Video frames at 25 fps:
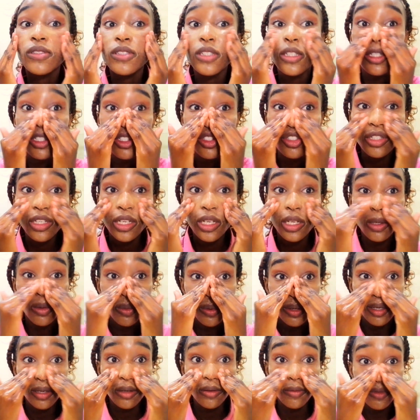literally
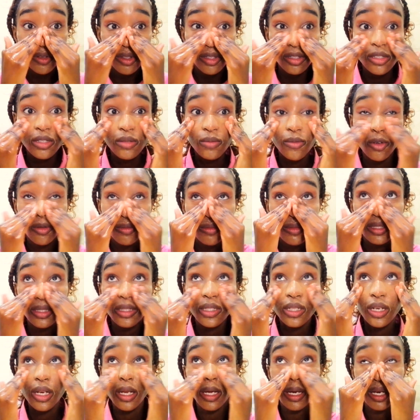waiting for this moment.
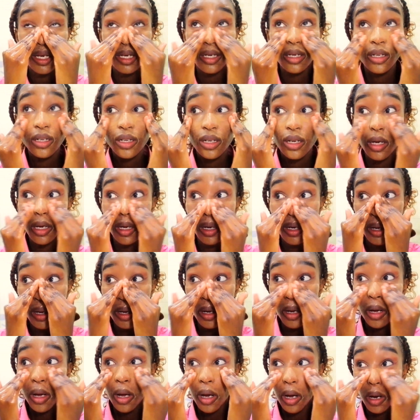Like,
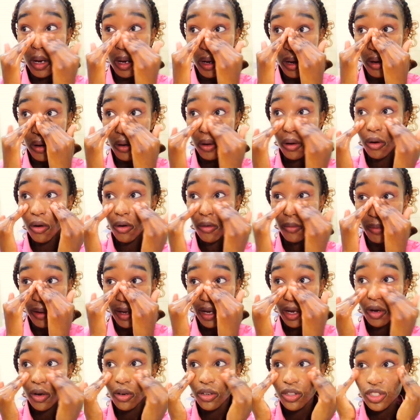oh my
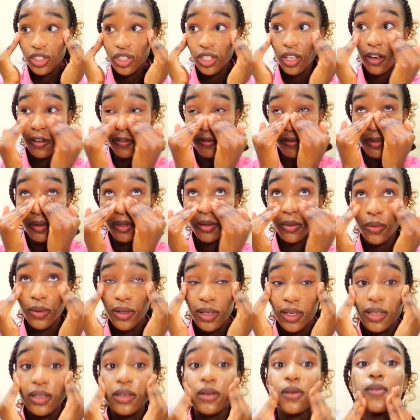gosh, I've been
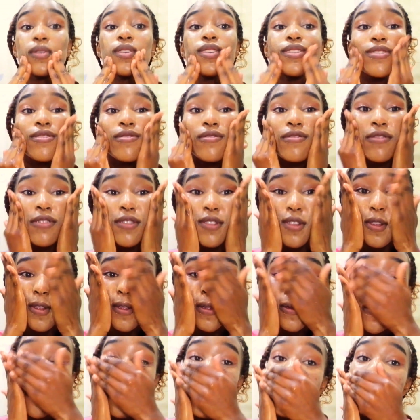waiting for this